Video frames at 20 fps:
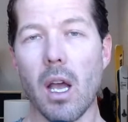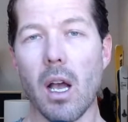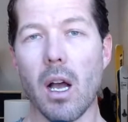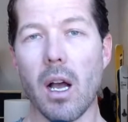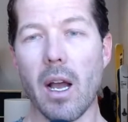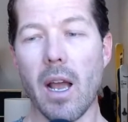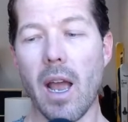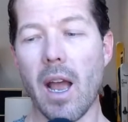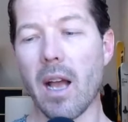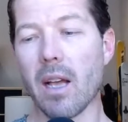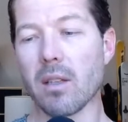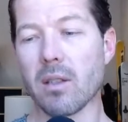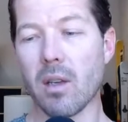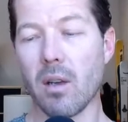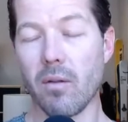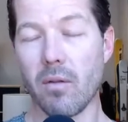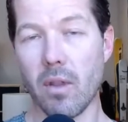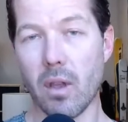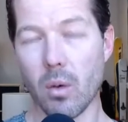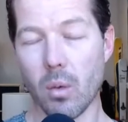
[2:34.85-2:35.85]
as
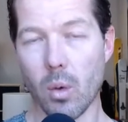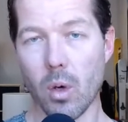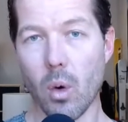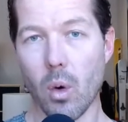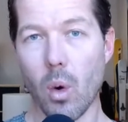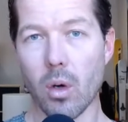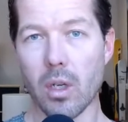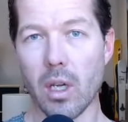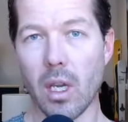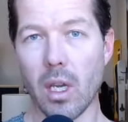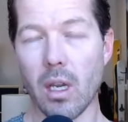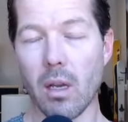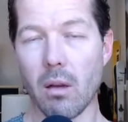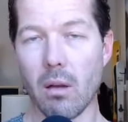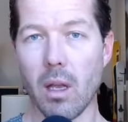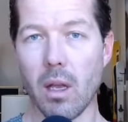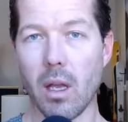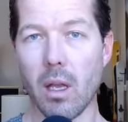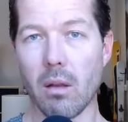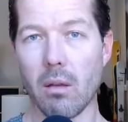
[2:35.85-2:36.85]
of the recording,
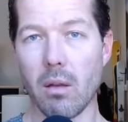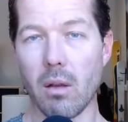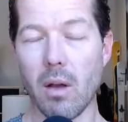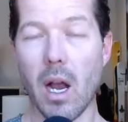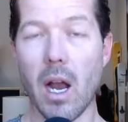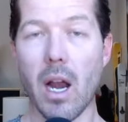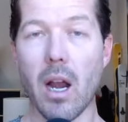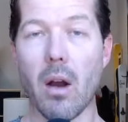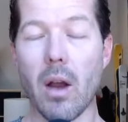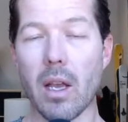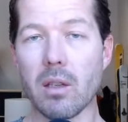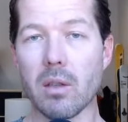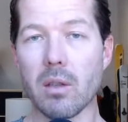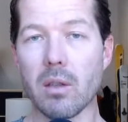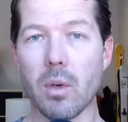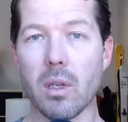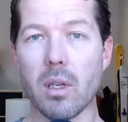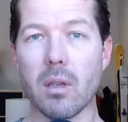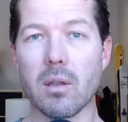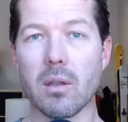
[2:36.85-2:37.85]
the IRS
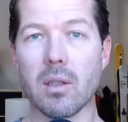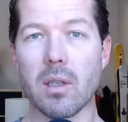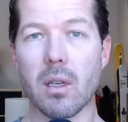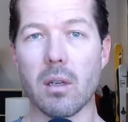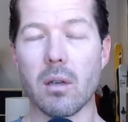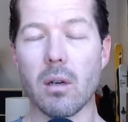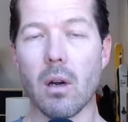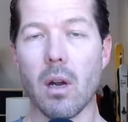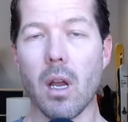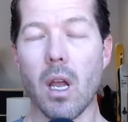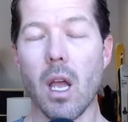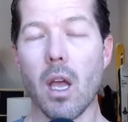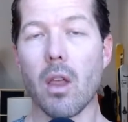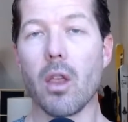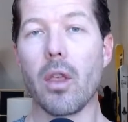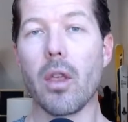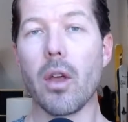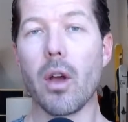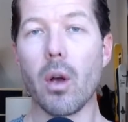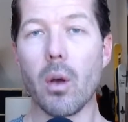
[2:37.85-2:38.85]
would consider
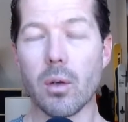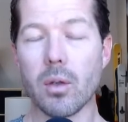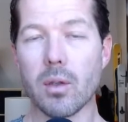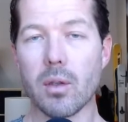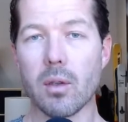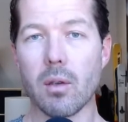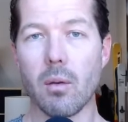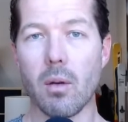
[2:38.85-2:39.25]
those